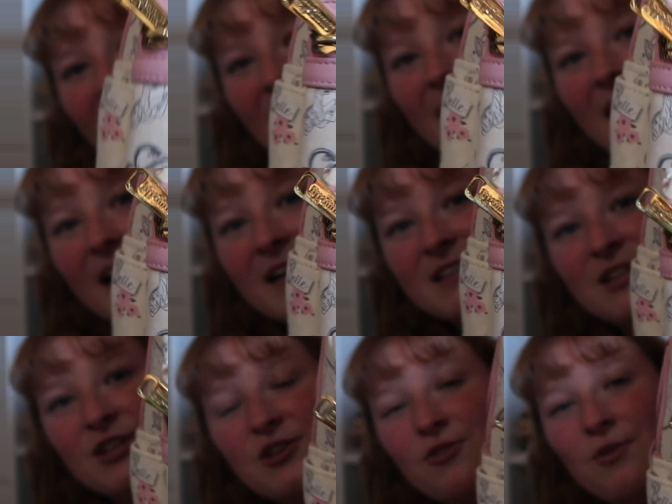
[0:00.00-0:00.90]

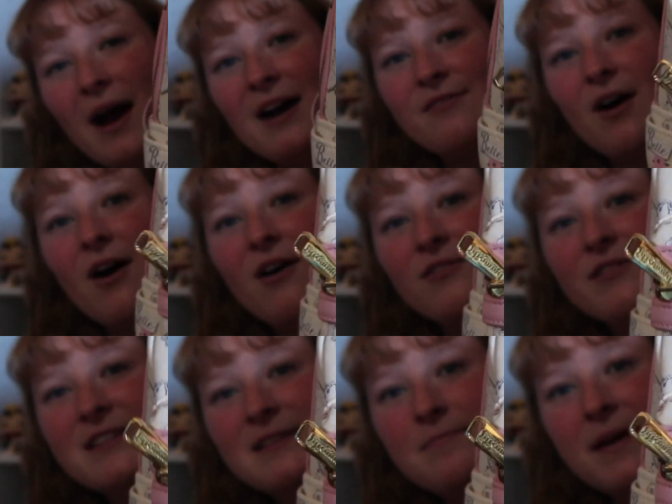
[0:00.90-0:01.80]
and you have all
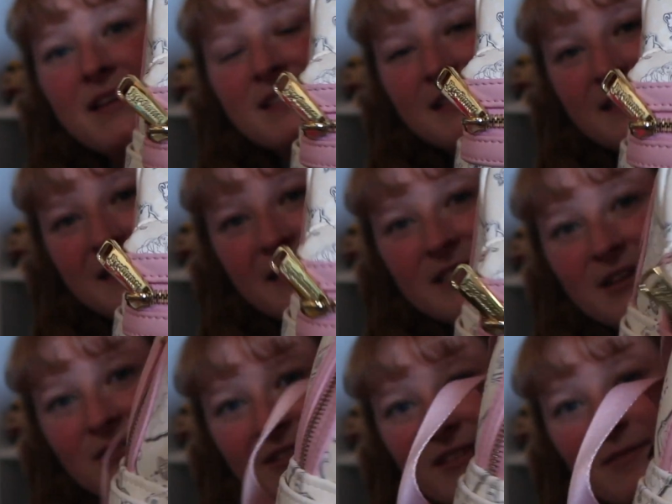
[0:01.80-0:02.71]
these amazing
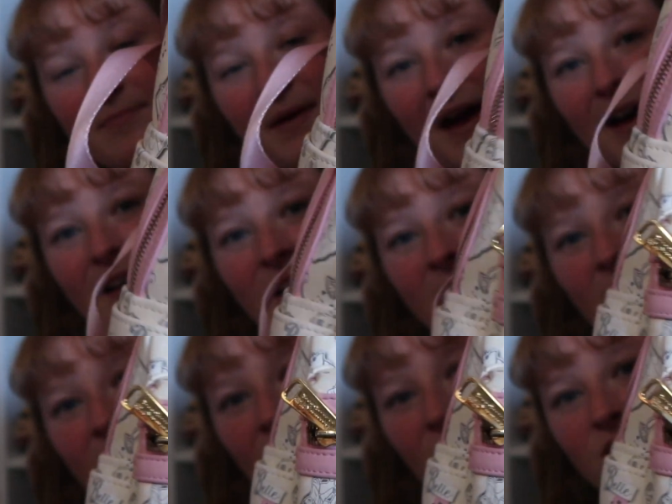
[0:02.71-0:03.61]
details on the bag.
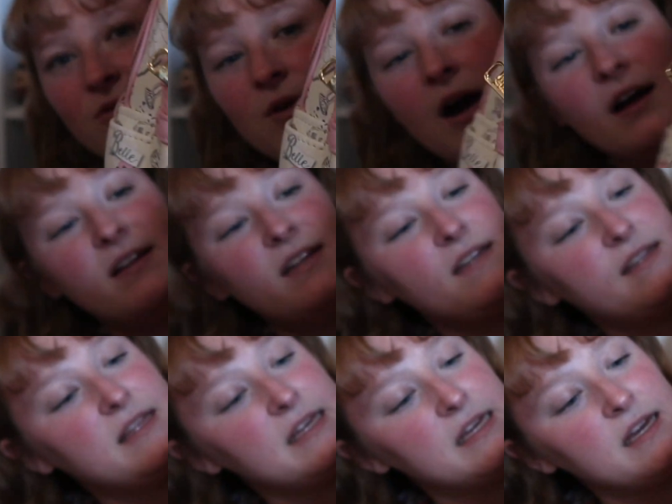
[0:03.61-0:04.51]
You got
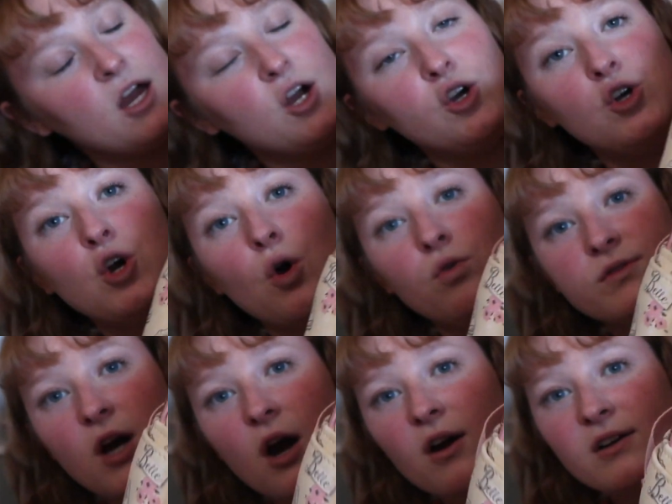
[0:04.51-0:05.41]
the
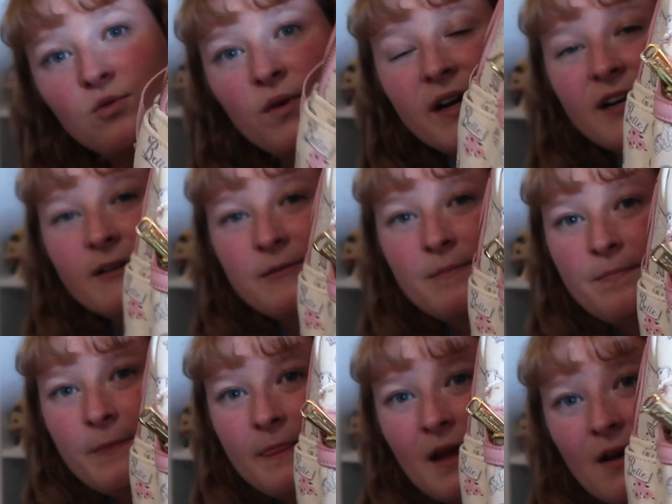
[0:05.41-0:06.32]
gold hardware.
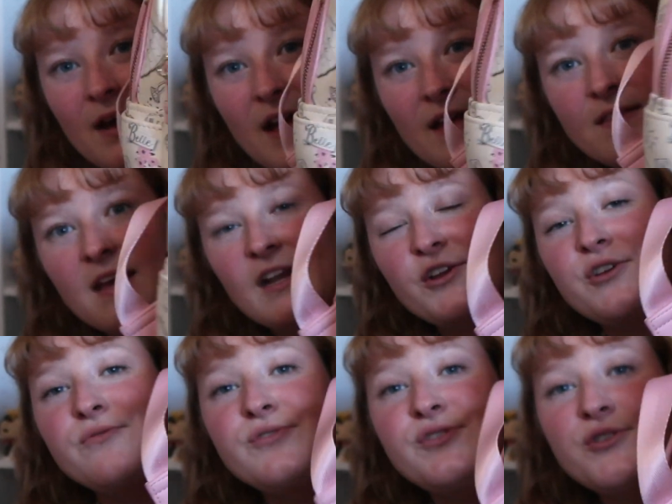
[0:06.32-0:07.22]
And then
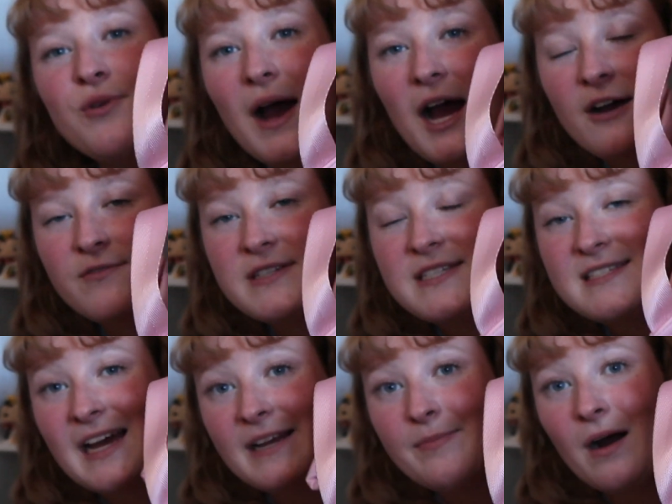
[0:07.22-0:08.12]
you do have
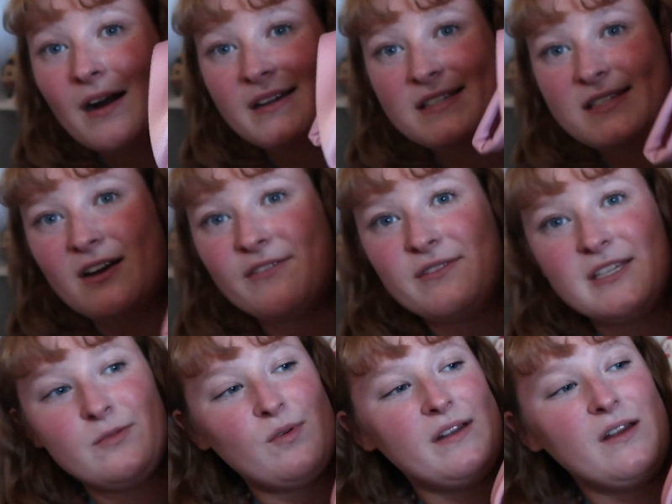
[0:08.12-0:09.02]
side pockets on
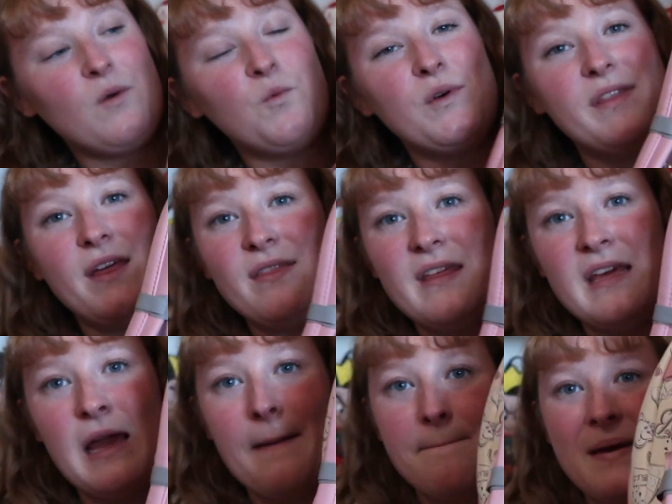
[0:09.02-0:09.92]
this one with
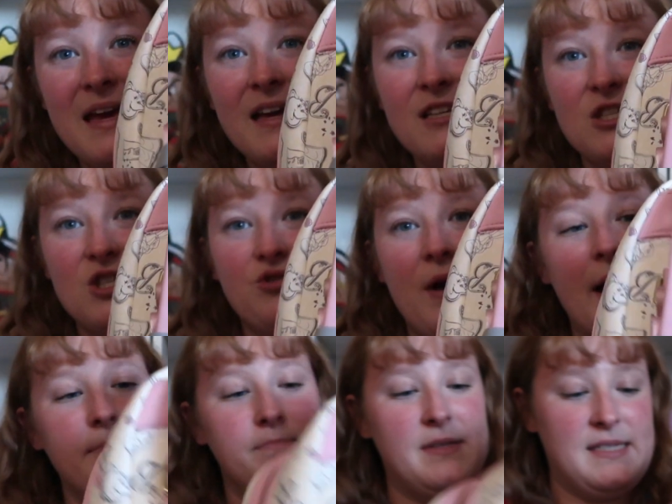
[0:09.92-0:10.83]
the pink
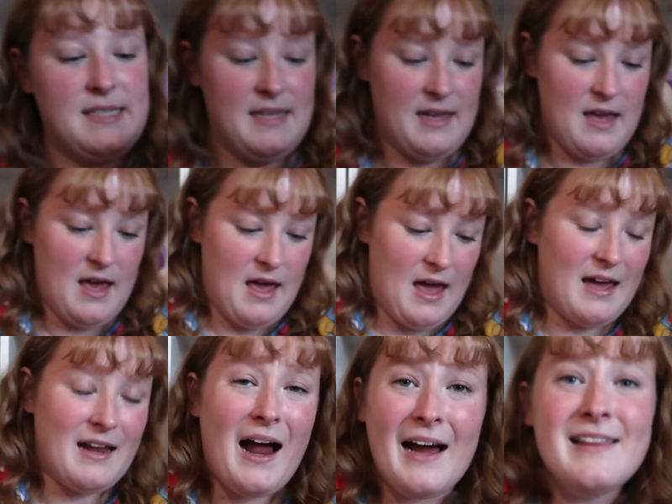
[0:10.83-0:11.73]
straps.
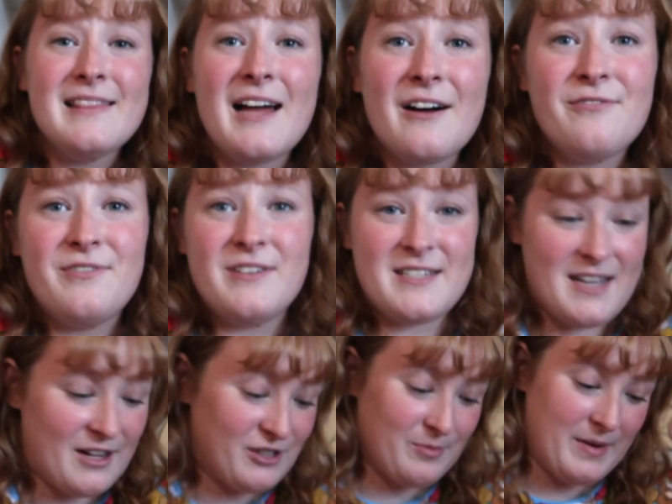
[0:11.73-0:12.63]
And I love this
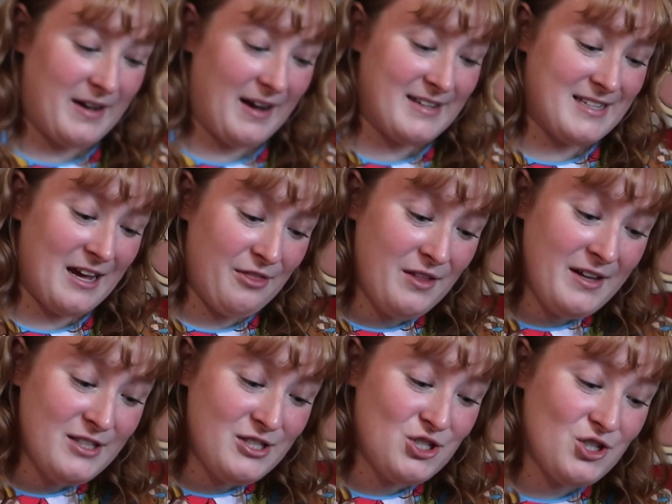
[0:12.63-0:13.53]
color pink, guys. I
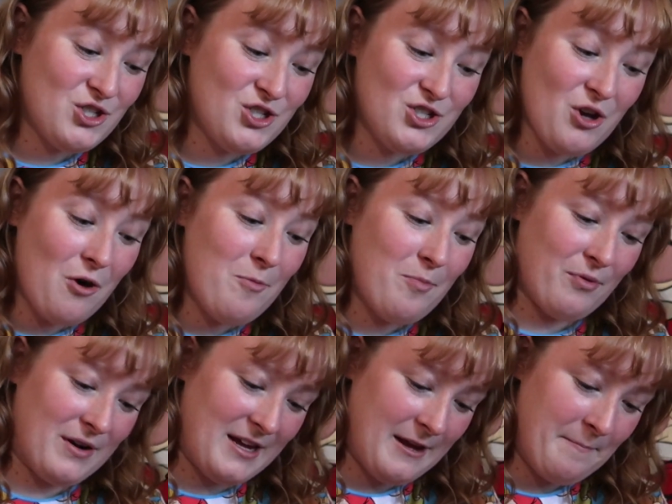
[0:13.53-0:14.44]
think it's just so
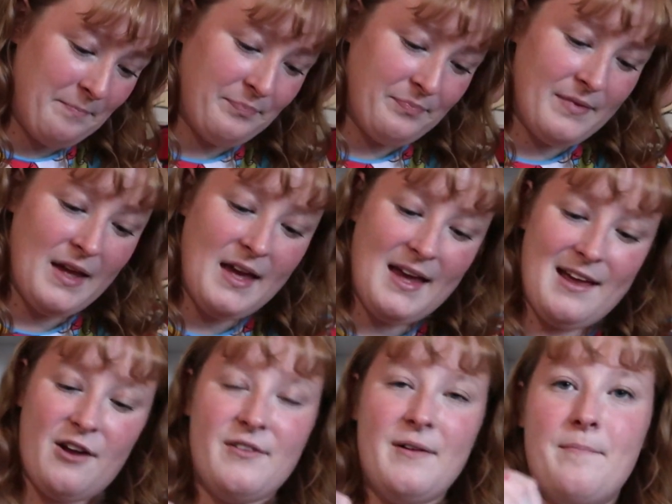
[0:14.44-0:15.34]
pretty.
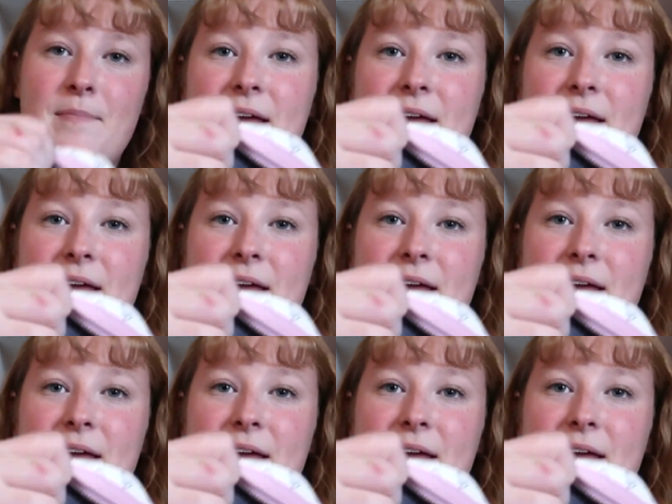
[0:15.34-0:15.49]
And on the